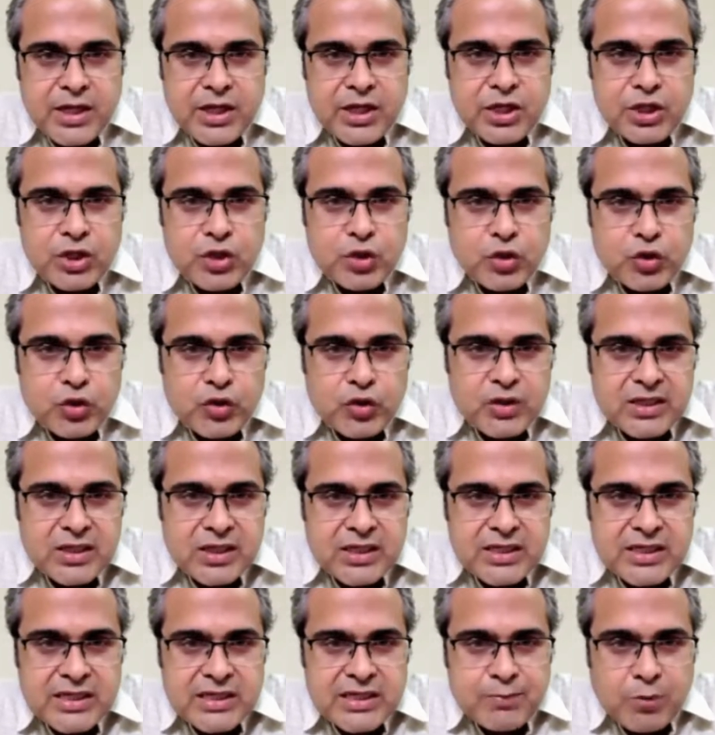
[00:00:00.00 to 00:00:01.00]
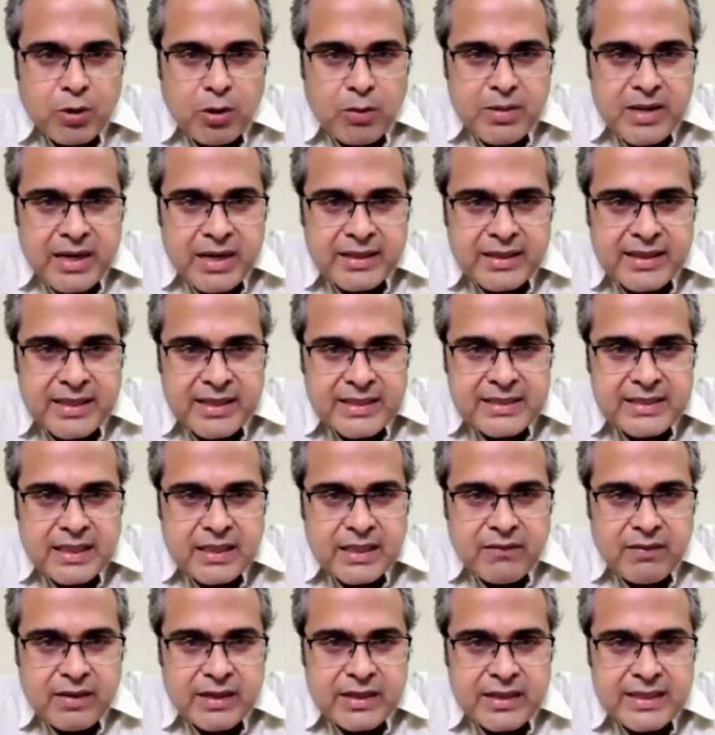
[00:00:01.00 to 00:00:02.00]
In usual surgeries, probably at this
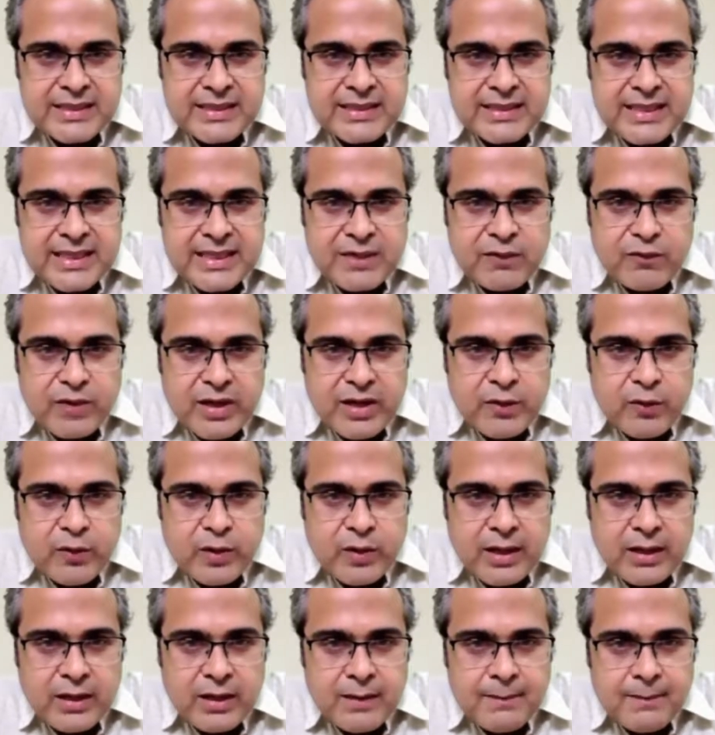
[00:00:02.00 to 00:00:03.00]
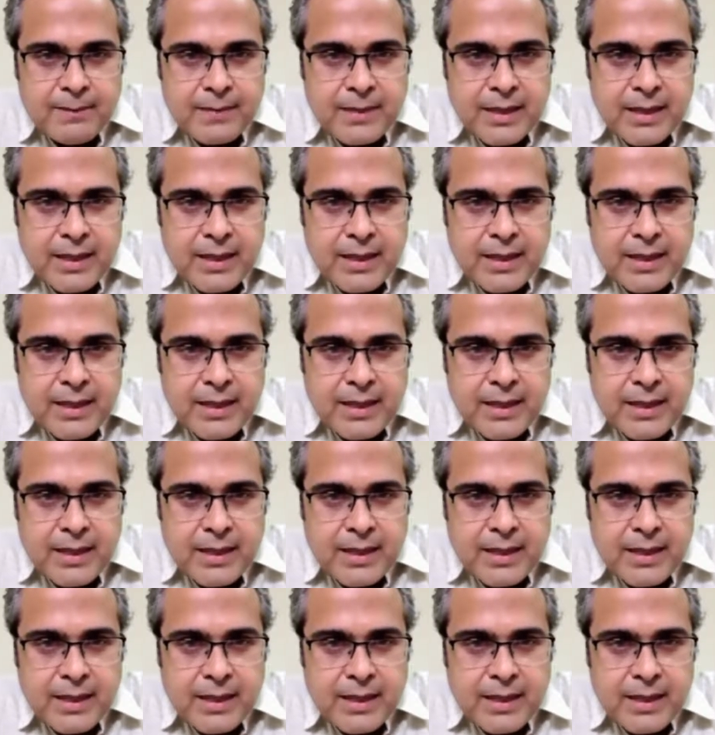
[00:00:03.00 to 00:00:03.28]
level it is seen very well.